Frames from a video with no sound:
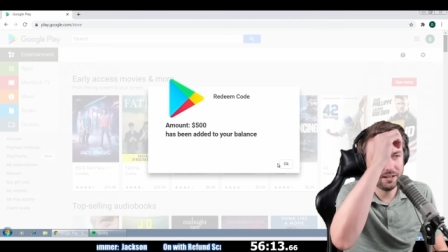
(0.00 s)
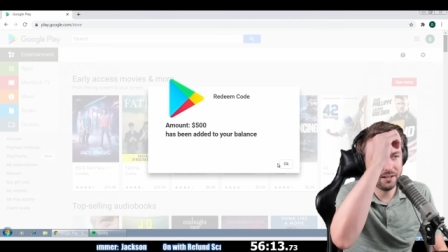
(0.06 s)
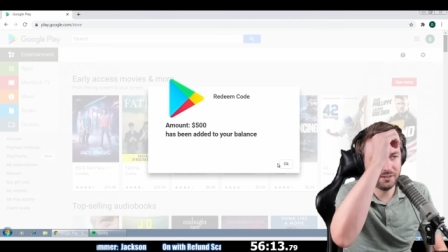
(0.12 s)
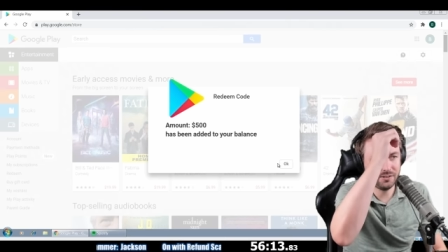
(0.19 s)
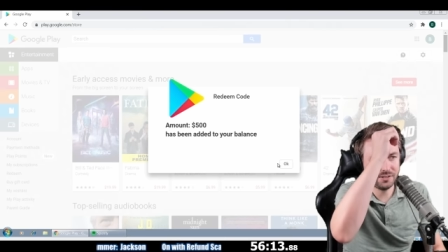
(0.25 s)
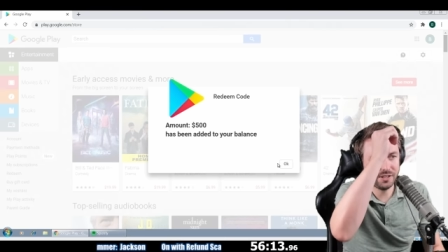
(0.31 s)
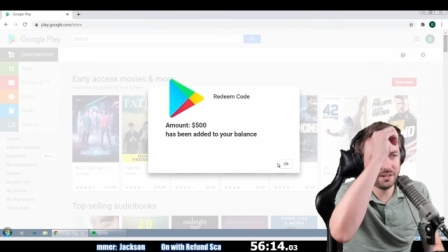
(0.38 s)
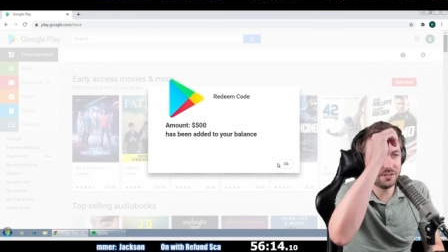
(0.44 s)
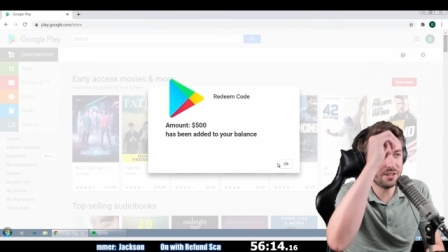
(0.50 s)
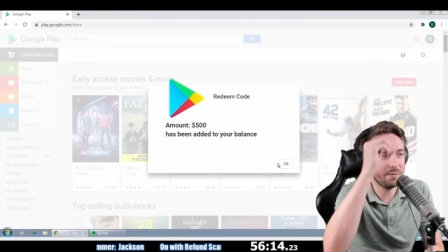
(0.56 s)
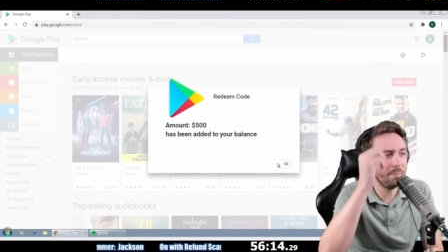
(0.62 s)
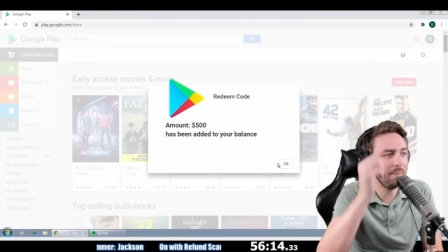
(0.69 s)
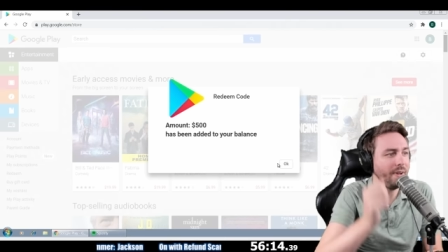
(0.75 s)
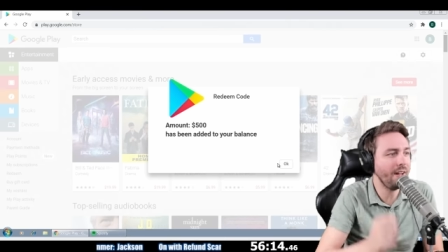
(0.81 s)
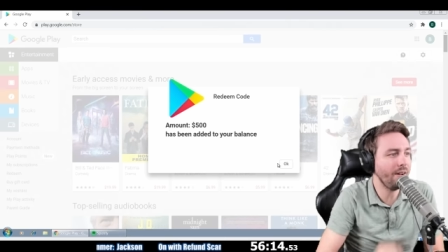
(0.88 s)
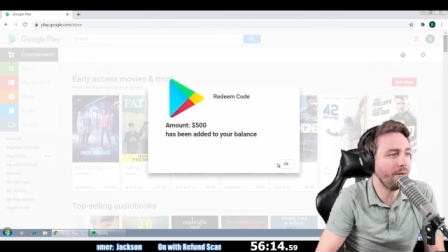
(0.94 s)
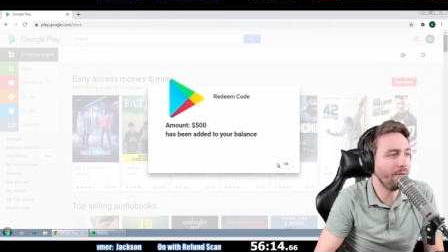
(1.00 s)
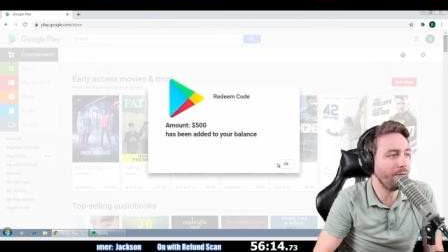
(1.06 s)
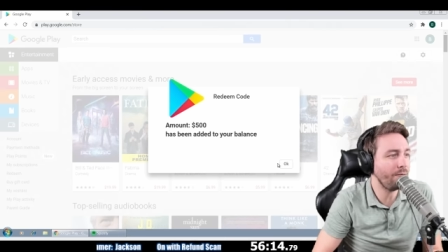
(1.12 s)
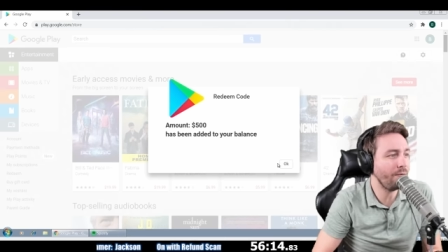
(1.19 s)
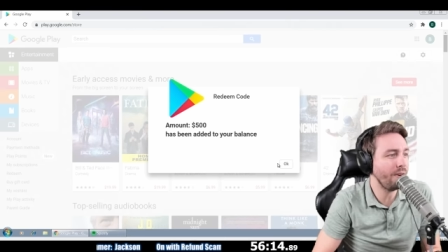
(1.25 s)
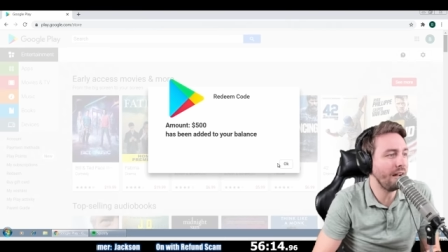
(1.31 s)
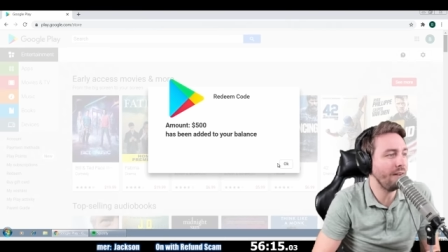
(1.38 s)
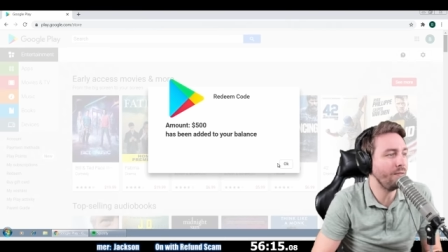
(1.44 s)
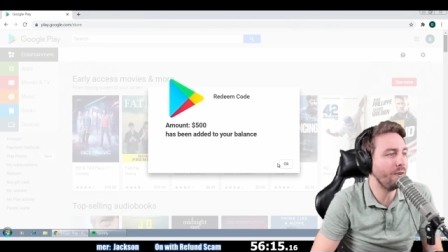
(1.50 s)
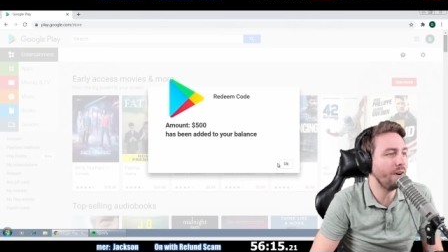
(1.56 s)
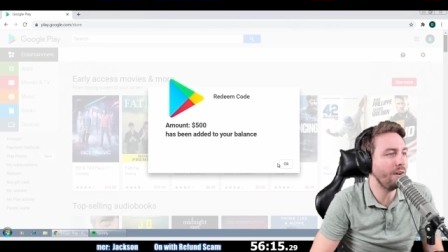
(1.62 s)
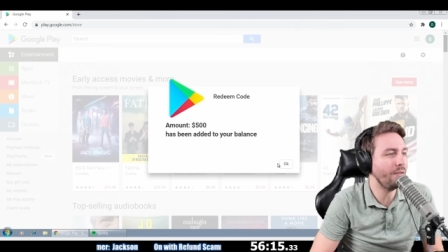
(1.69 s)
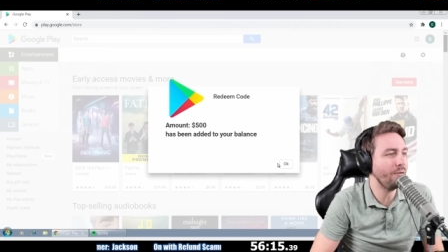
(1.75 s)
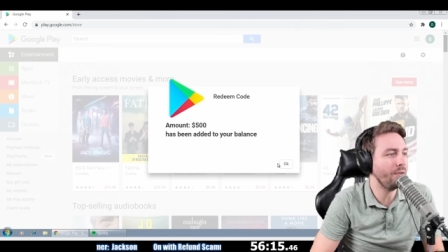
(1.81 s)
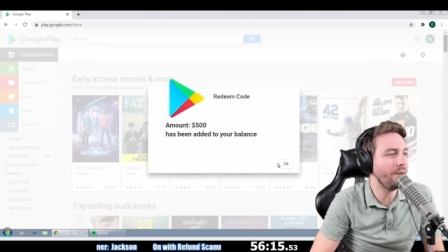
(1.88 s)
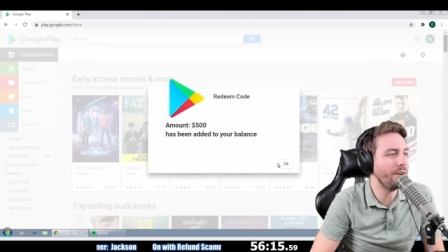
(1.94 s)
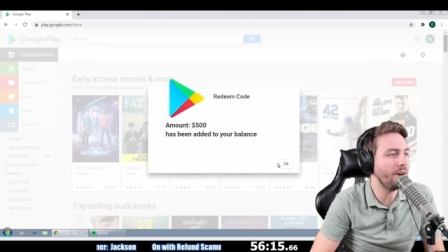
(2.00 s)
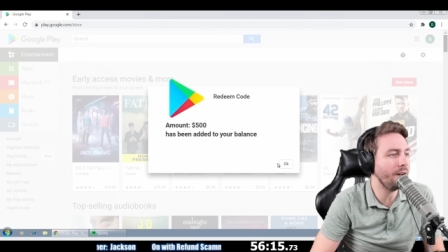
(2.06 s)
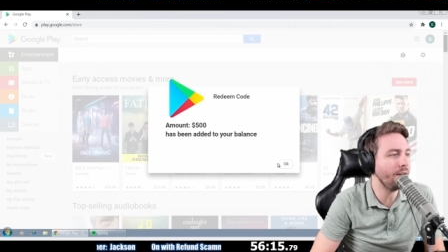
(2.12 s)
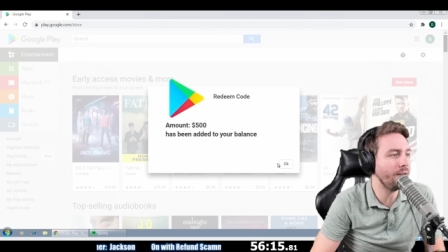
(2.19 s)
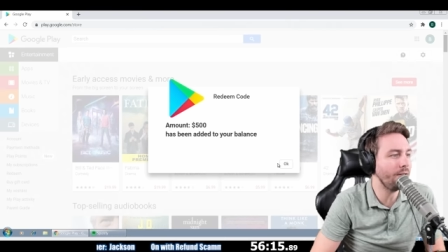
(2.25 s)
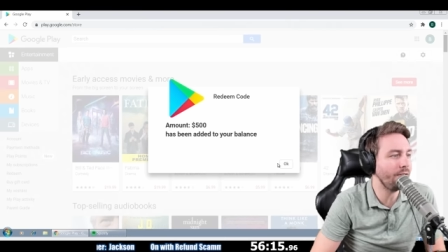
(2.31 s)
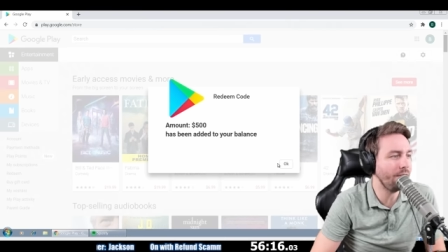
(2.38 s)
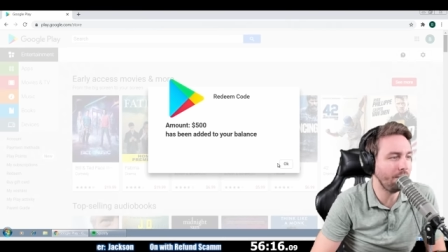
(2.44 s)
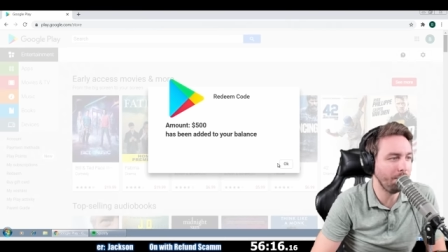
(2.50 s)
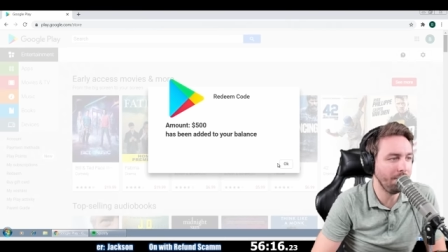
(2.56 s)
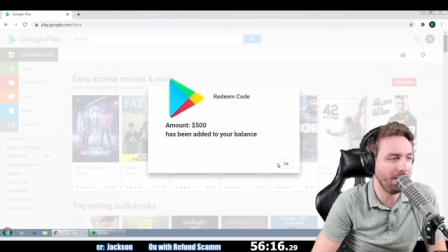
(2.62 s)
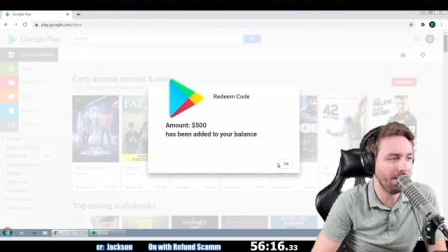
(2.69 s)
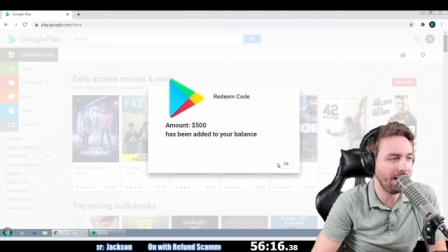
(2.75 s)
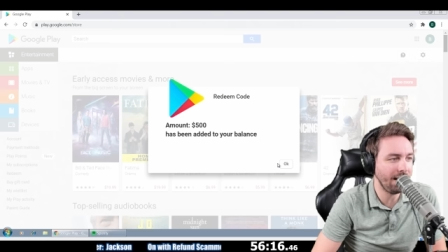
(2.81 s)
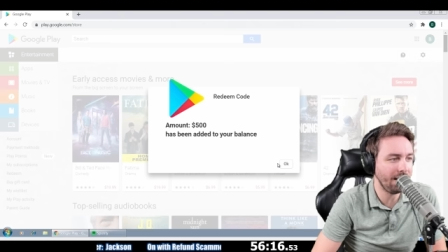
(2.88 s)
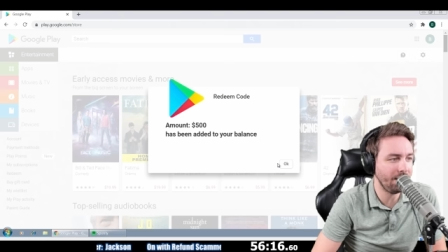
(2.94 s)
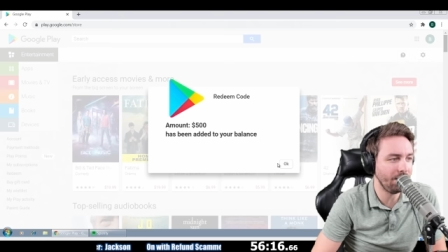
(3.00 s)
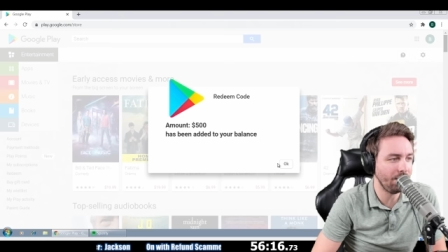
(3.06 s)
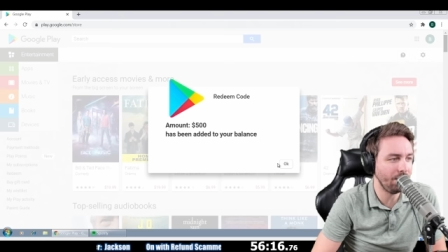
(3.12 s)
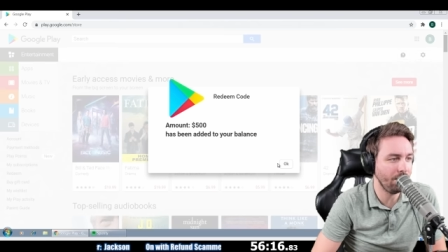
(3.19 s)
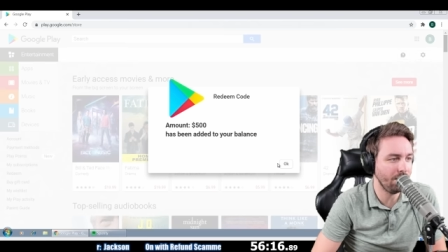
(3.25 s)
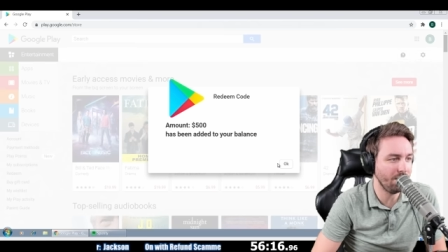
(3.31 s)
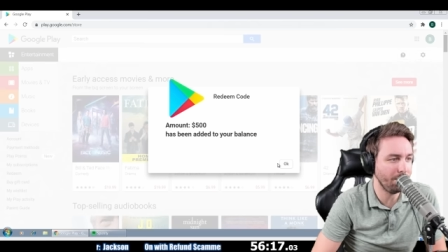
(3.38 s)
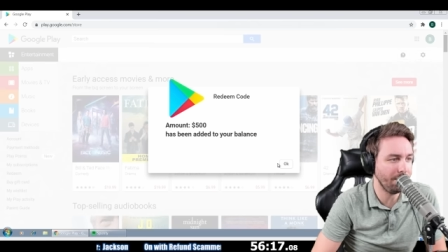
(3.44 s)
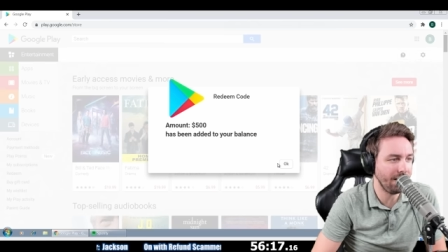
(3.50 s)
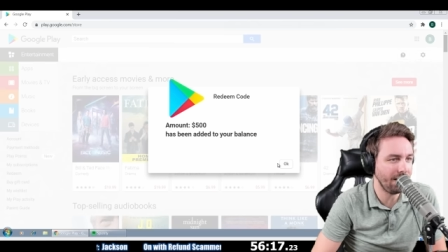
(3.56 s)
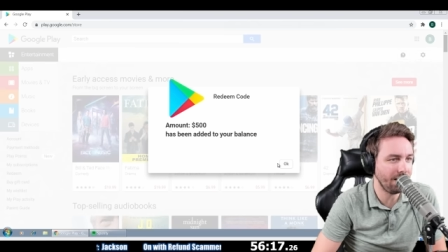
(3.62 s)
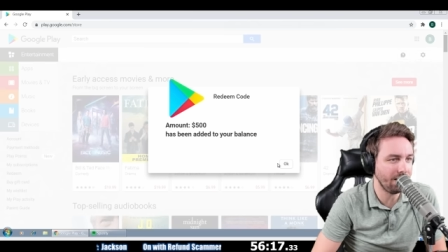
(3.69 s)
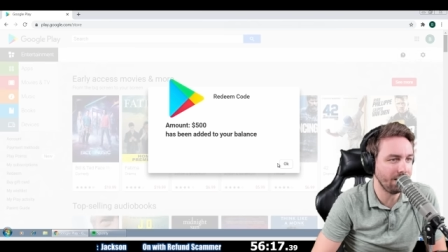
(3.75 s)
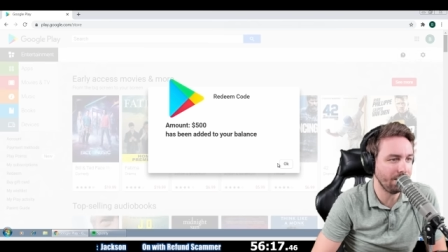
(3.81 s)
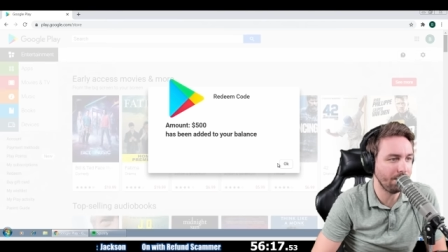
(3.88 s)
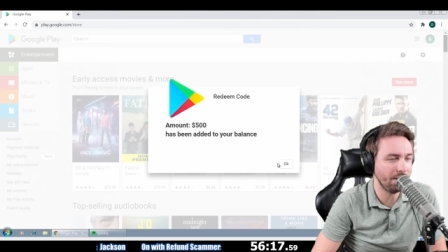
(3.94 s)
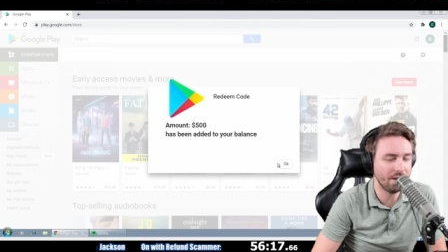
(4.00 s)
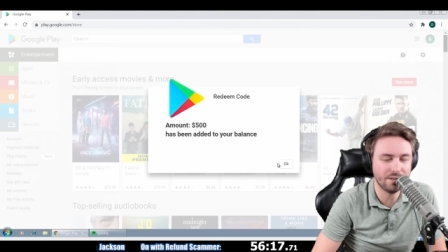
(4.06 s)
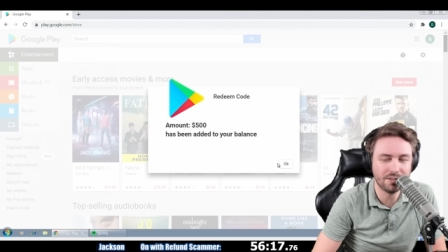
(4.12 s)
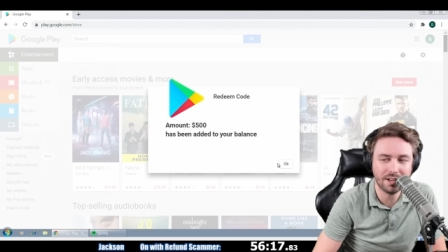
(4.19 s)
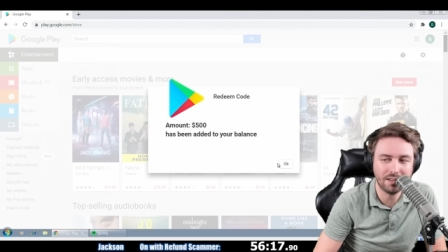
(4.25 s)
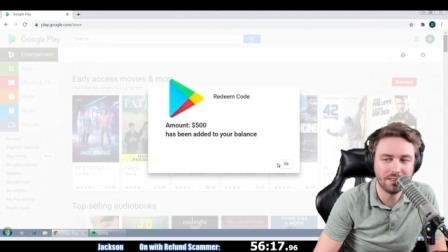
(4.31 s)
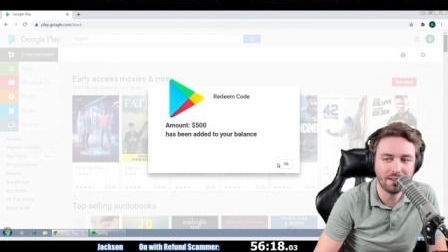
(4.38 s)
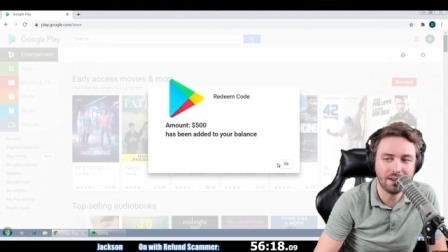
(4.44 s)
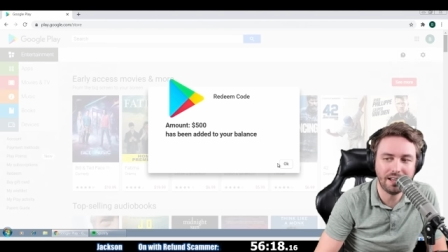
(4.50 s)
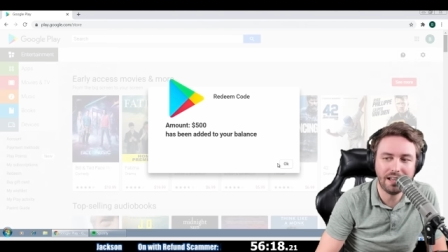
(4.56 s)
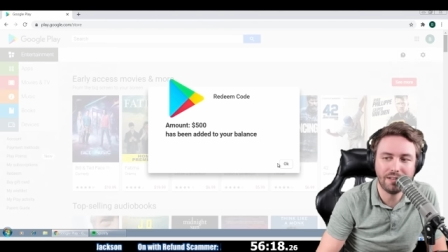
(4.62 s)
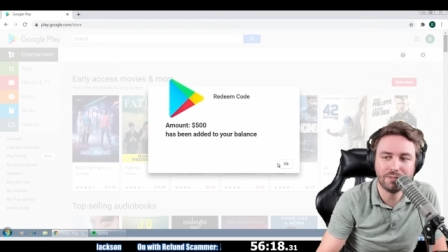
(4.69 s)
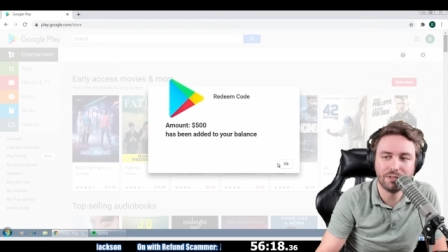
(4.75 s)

It says amount five hundred dollars has been added to your balance because I thought I have